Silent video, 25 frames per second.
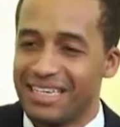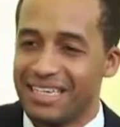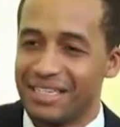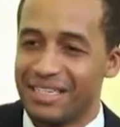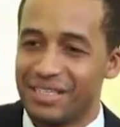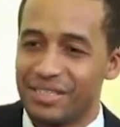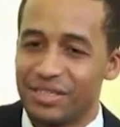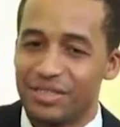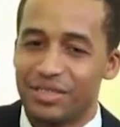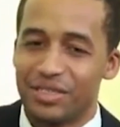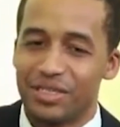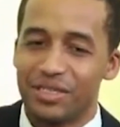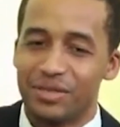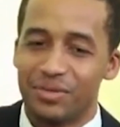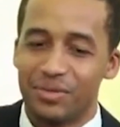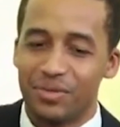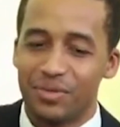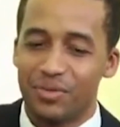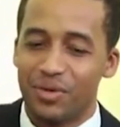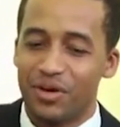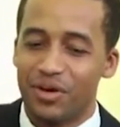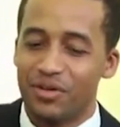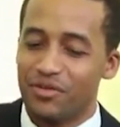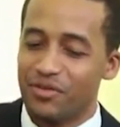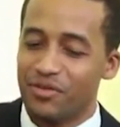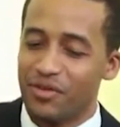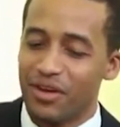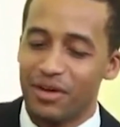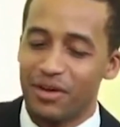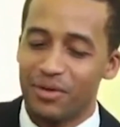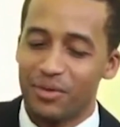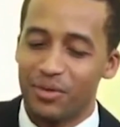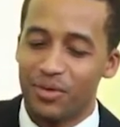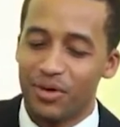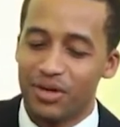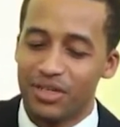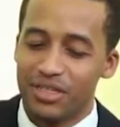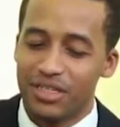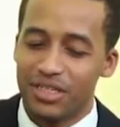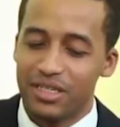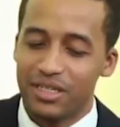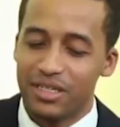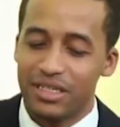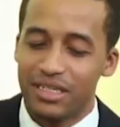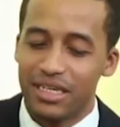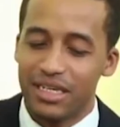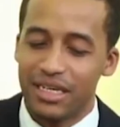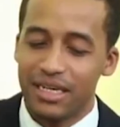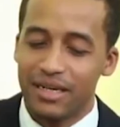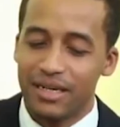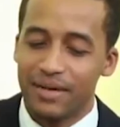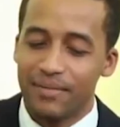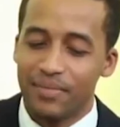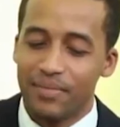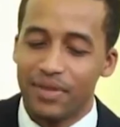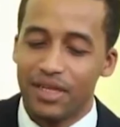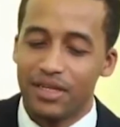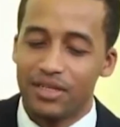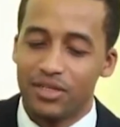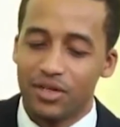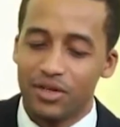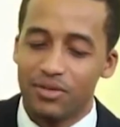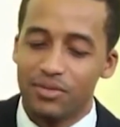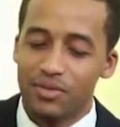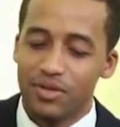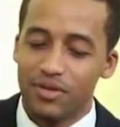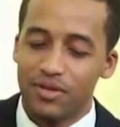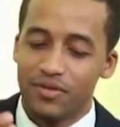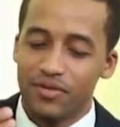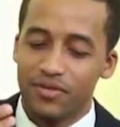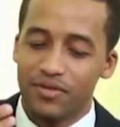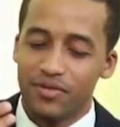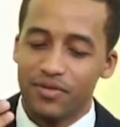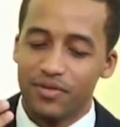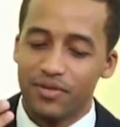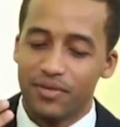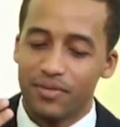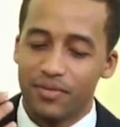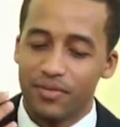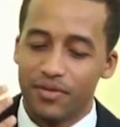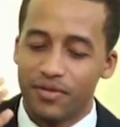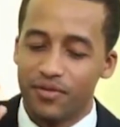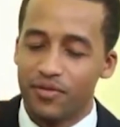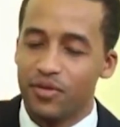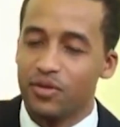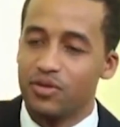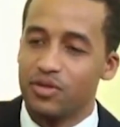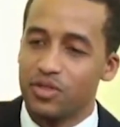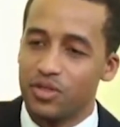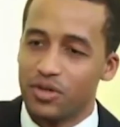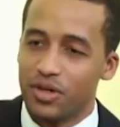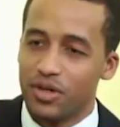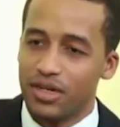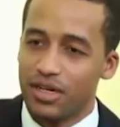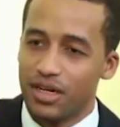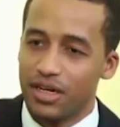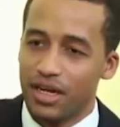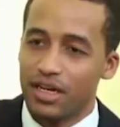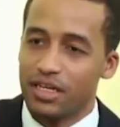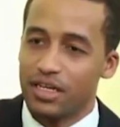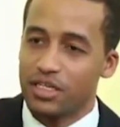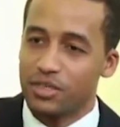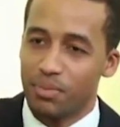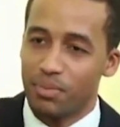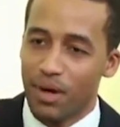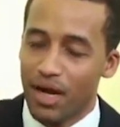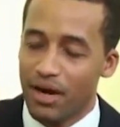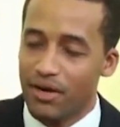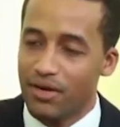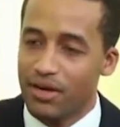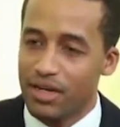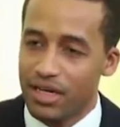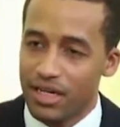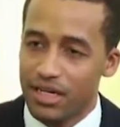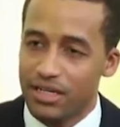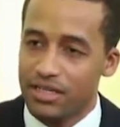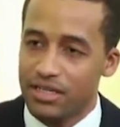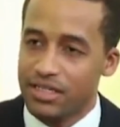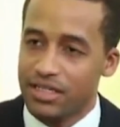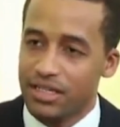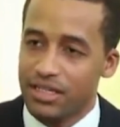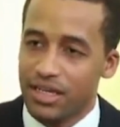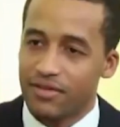So just one final word, just in terms of the future and aspiring leaders in